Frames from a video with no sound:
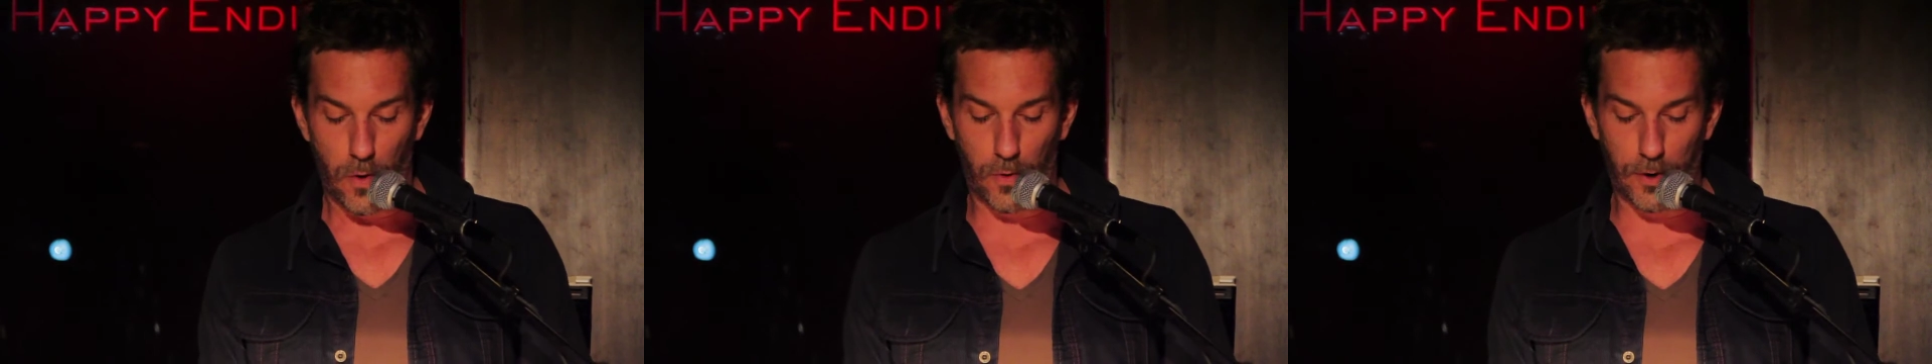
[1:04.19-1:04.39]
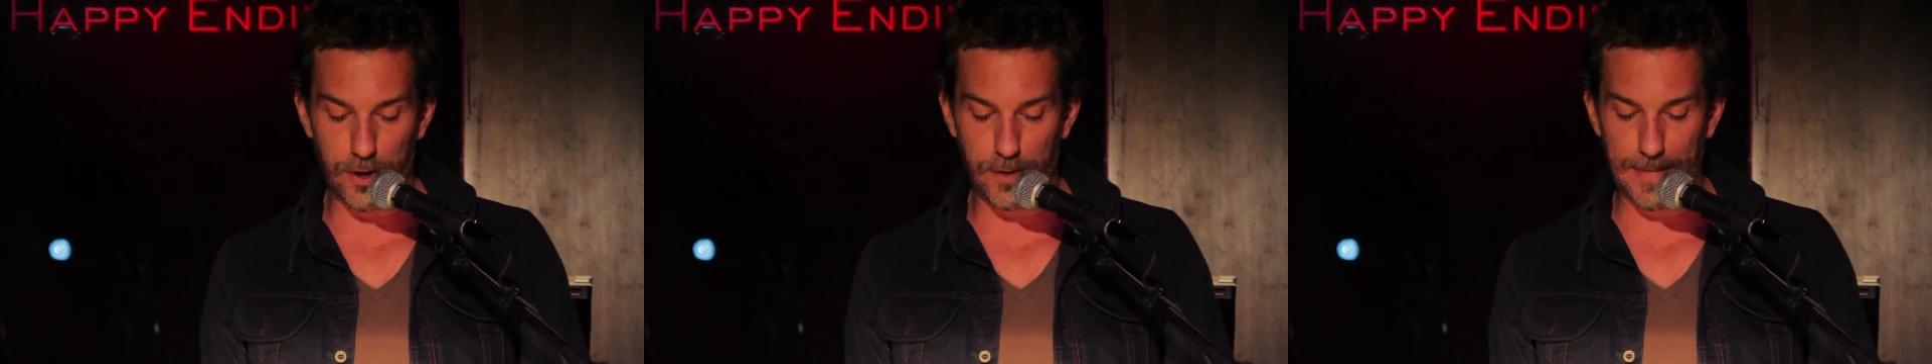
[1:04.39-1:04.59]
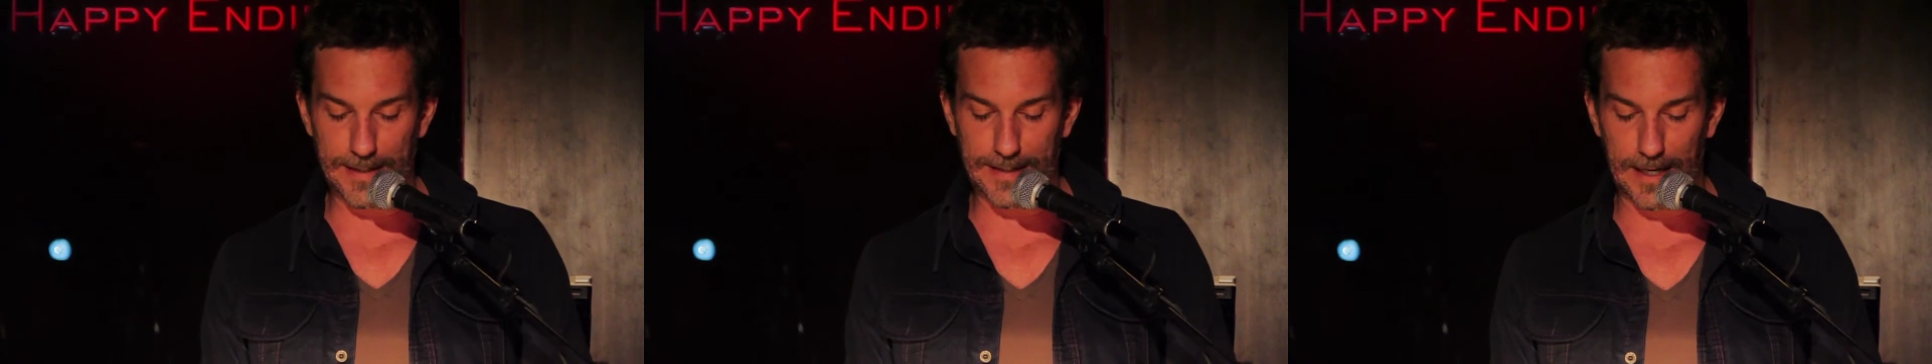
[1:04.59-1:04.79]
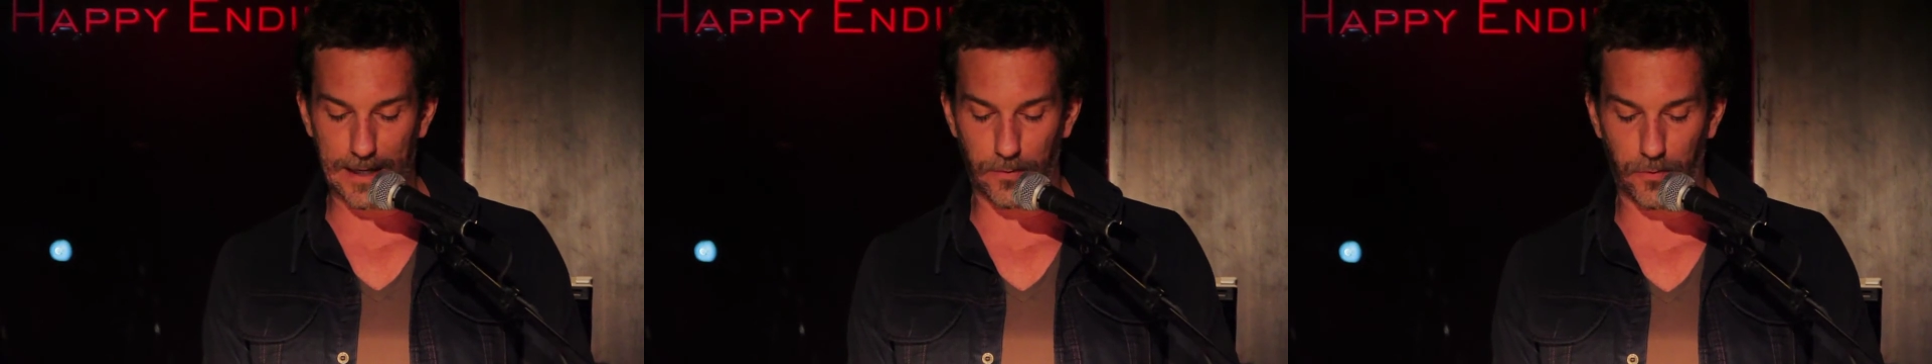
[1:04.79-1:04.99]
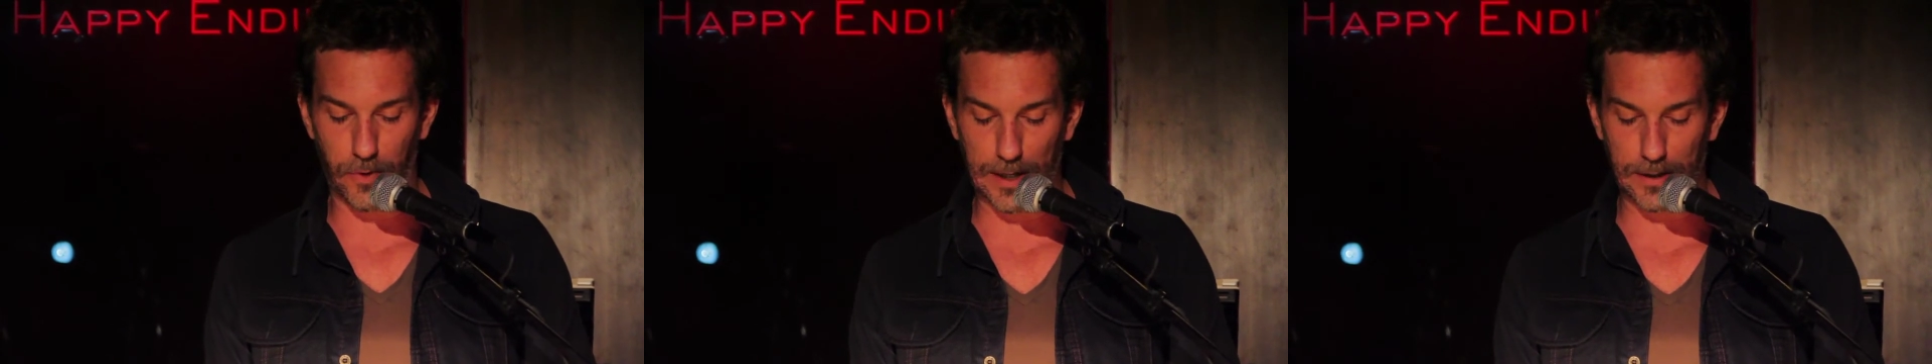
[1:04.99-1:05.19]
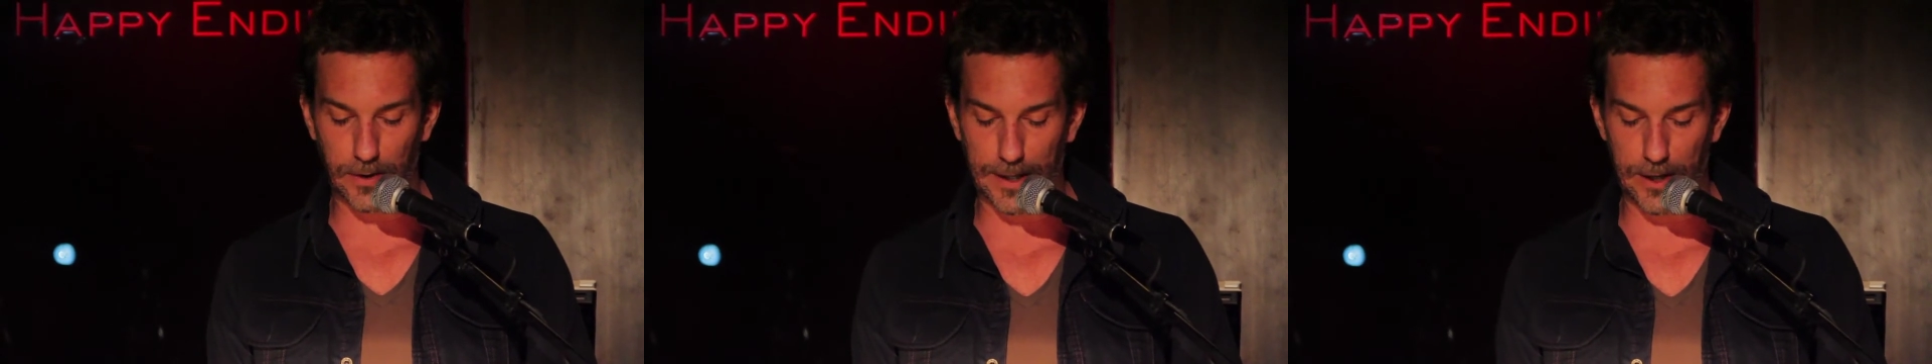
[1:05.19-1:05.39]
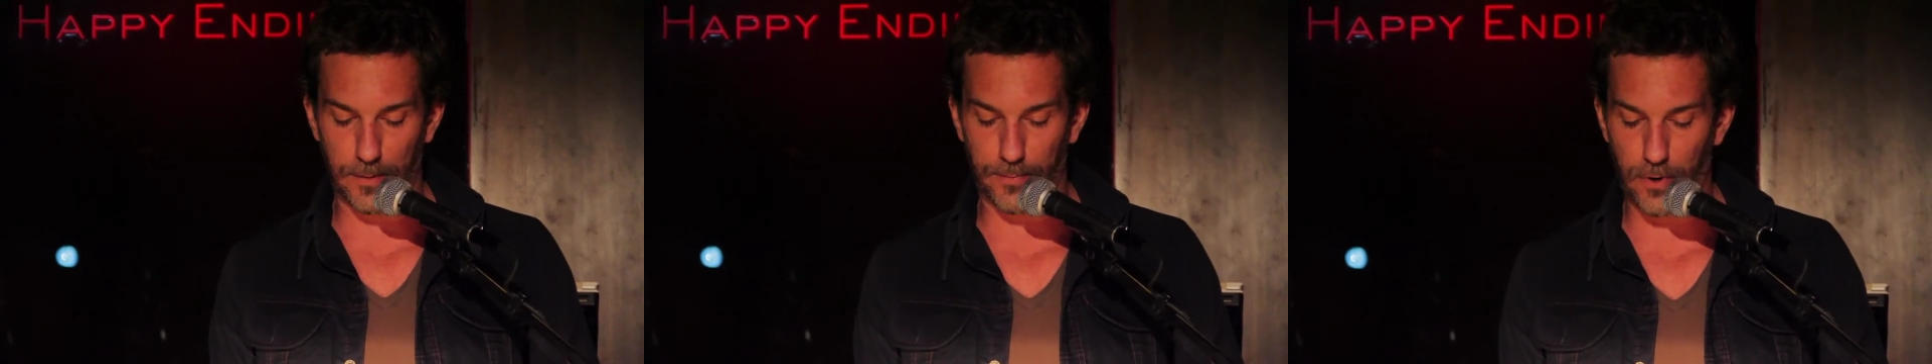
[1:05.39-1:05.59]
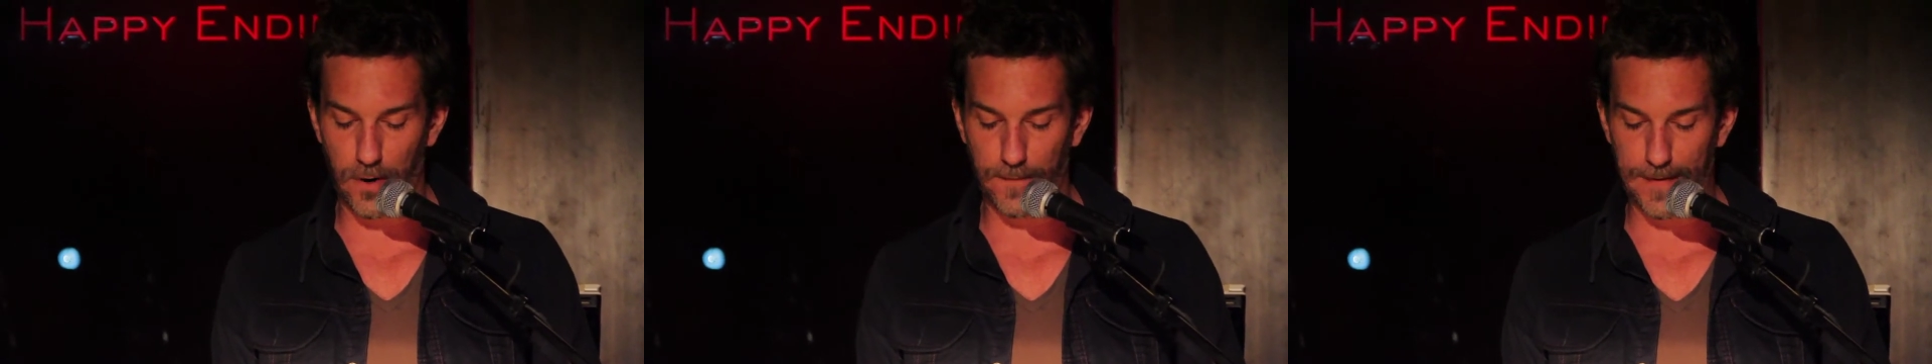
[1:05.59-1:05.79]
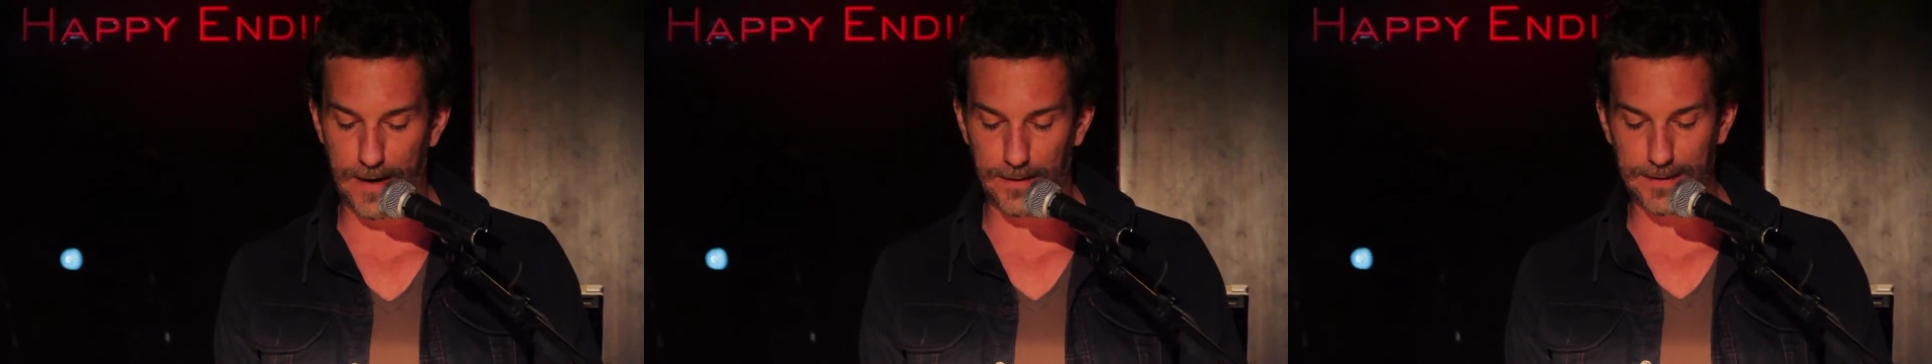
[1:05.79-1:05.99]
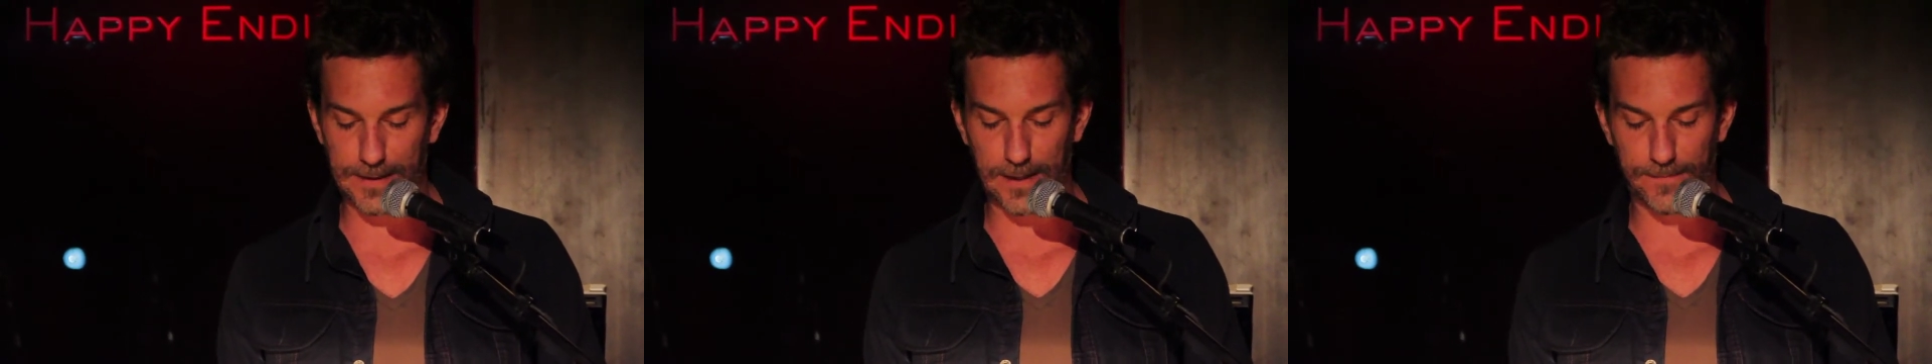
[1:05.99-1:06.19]
Or you may take a quick look at your
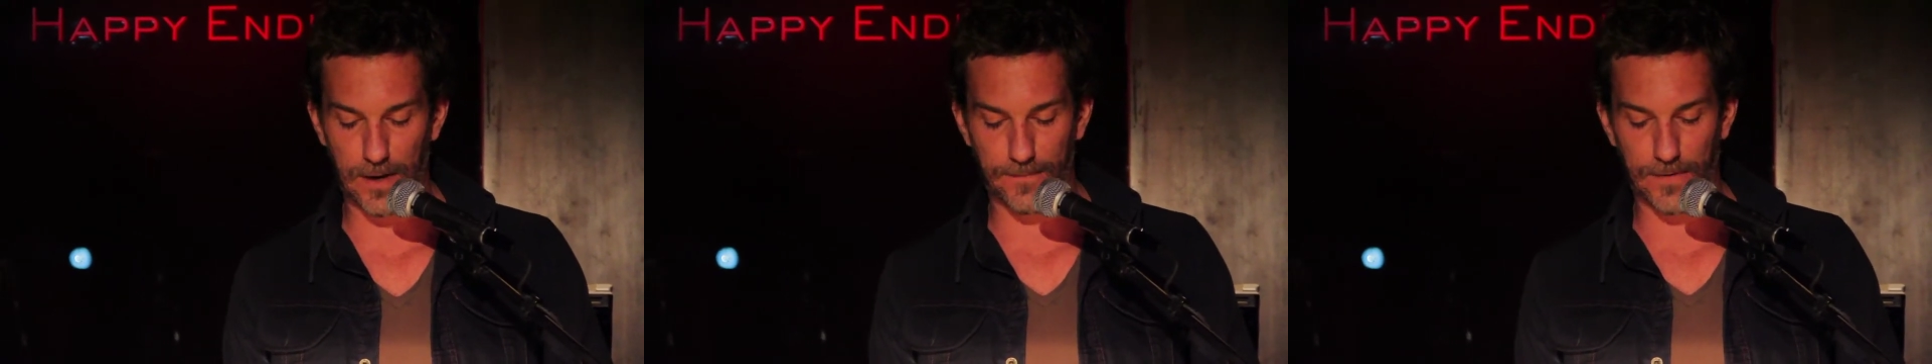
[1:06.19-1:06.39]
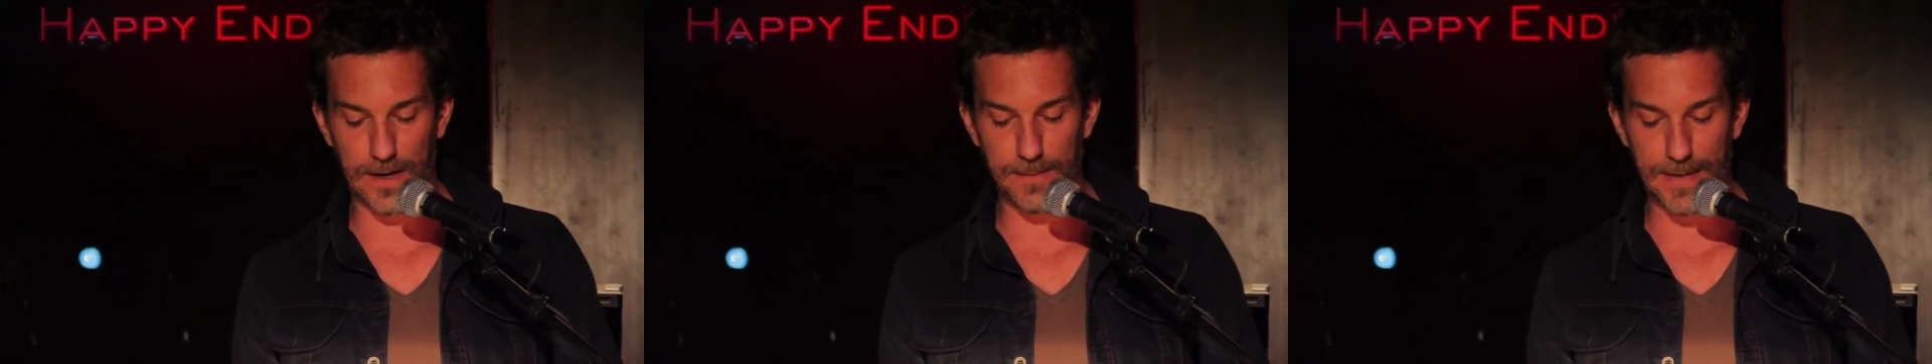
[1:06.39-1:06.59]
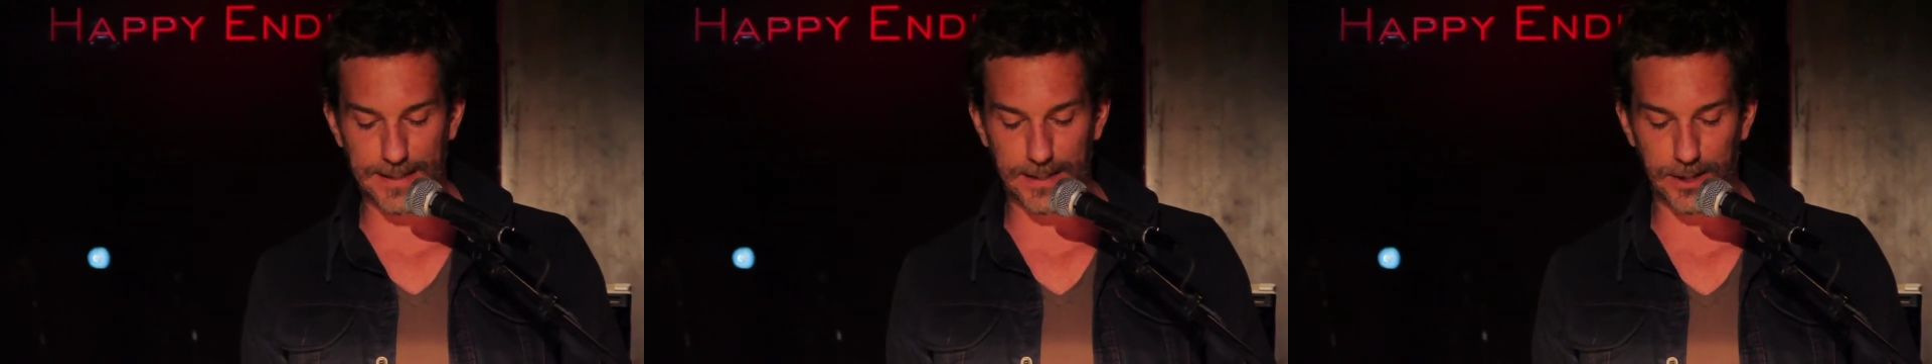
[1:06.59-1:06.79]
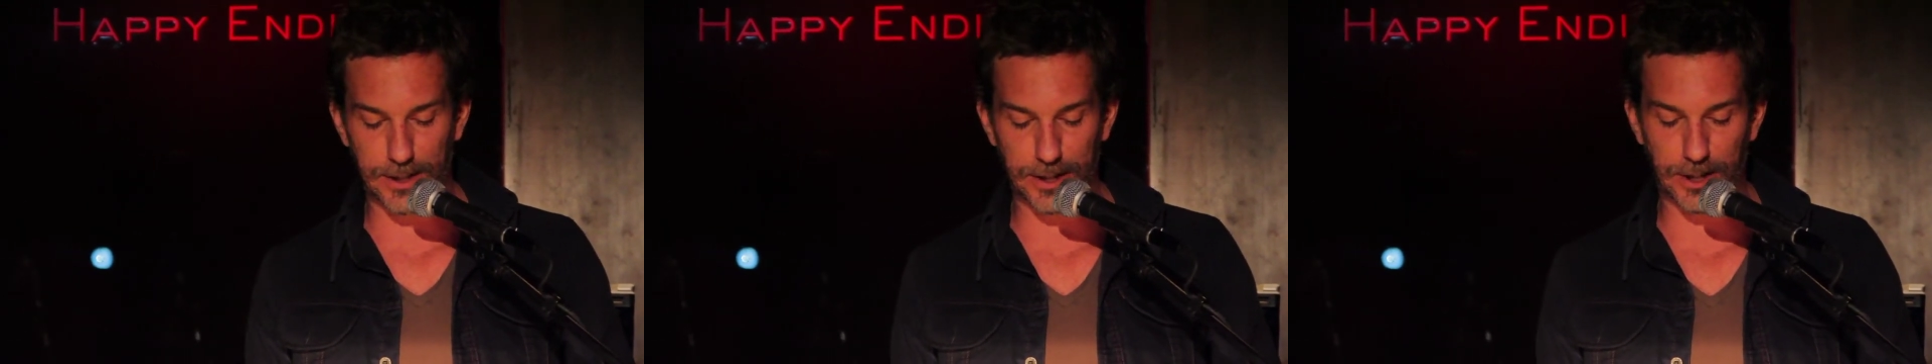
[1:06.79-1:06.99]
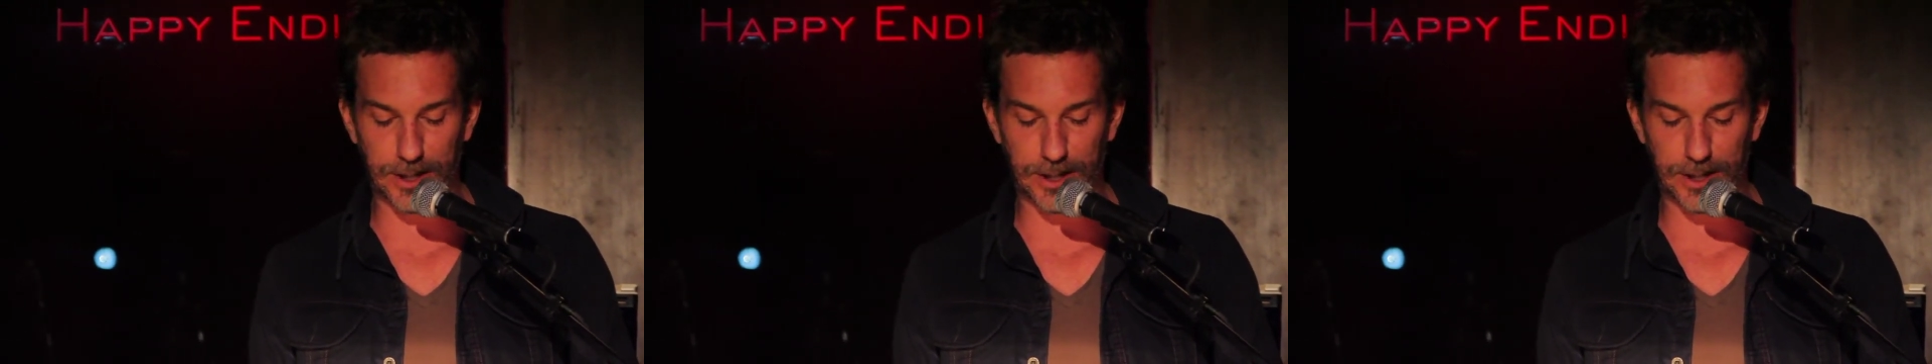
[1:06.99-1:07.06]
profile and see if you have any messages,